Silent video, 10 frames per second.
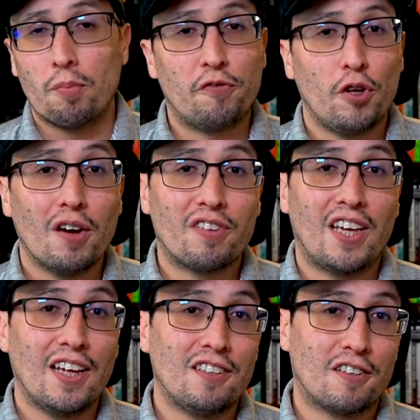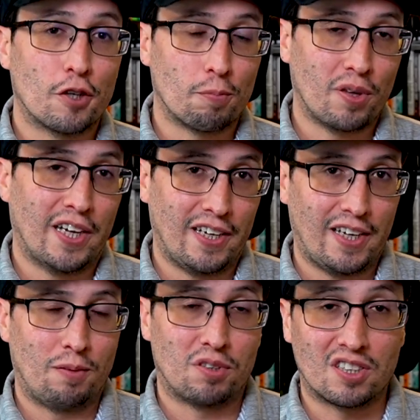But if you have kids that are playing
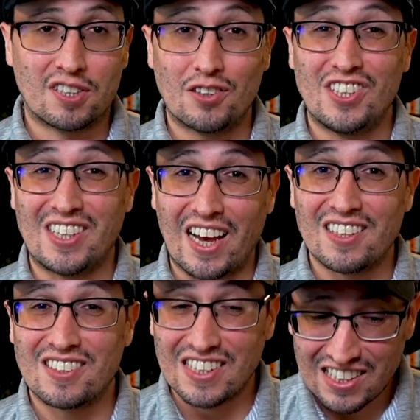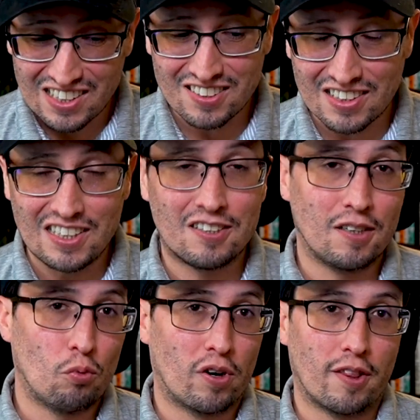games, the Series S is
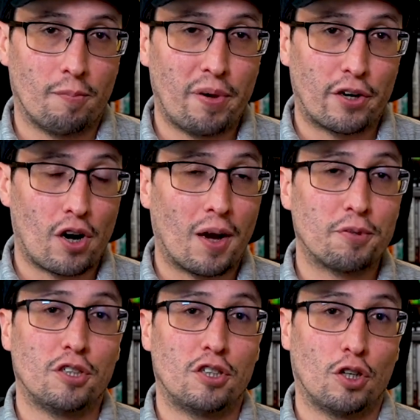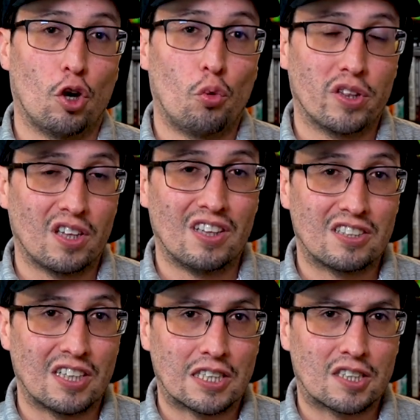easily one of the better options to go with in
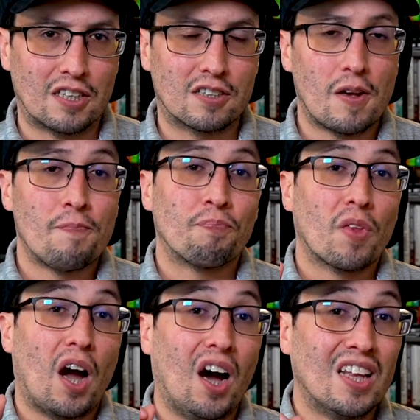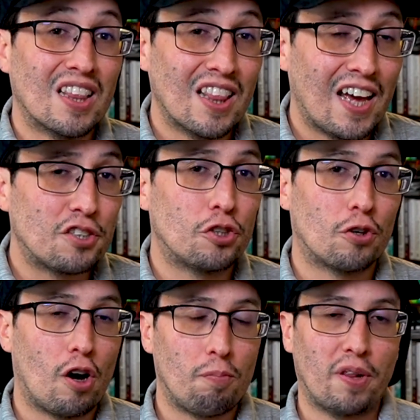this instance, unless you're
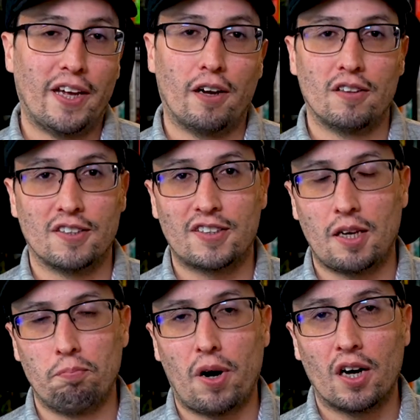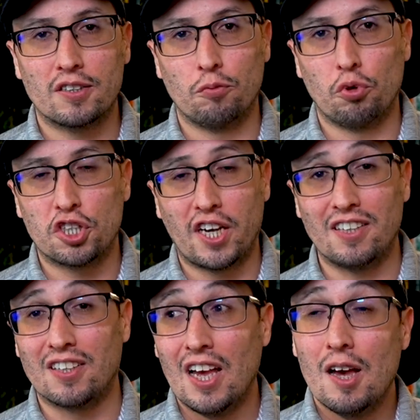all playing on the same box, in which
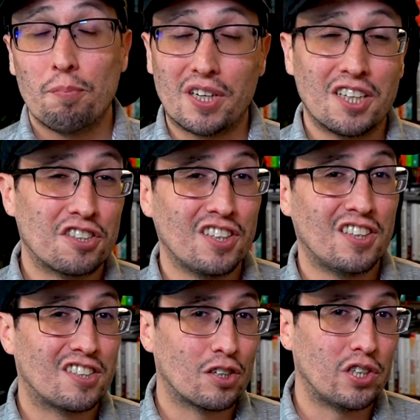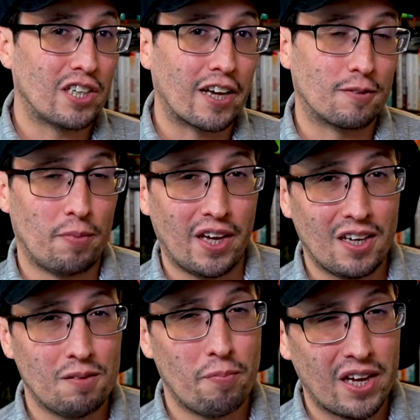case, potentially the Series X
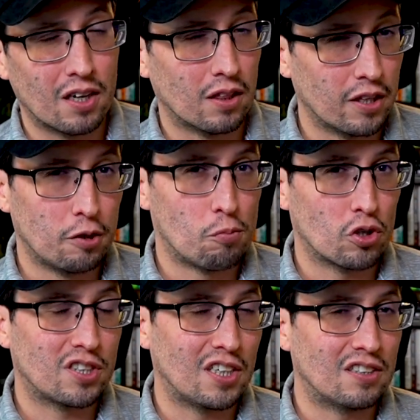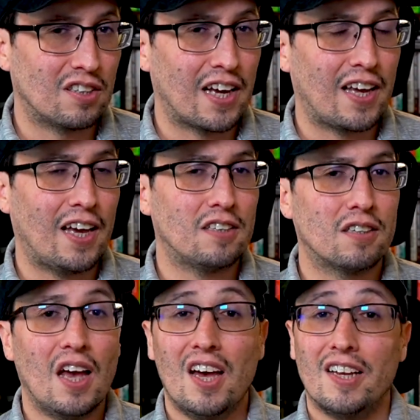may make a little more sense in that case,
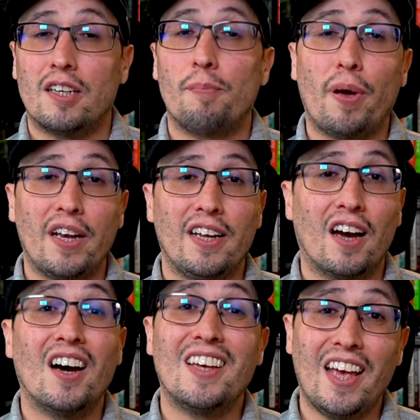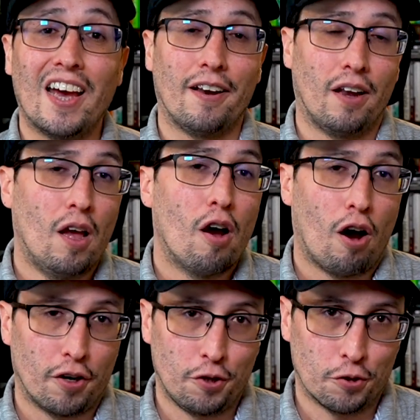depending again
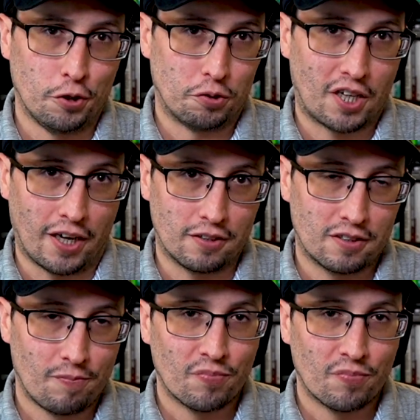on your use case.